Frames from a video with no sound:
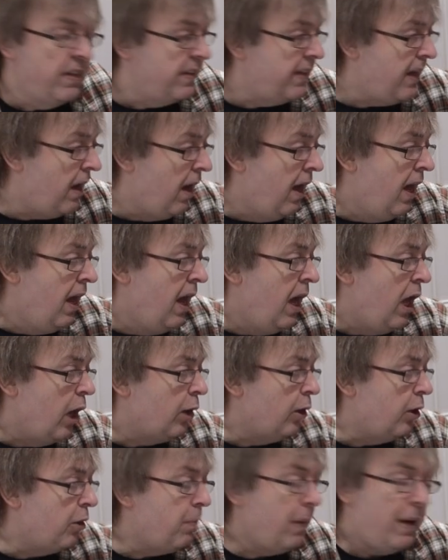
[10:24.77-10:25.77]
Now,
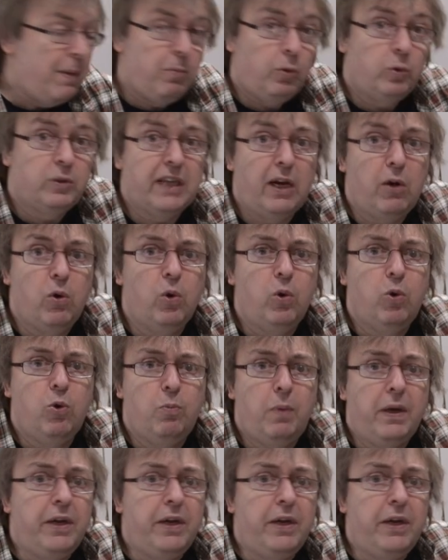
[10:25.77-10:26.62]
a lot of people say, oh,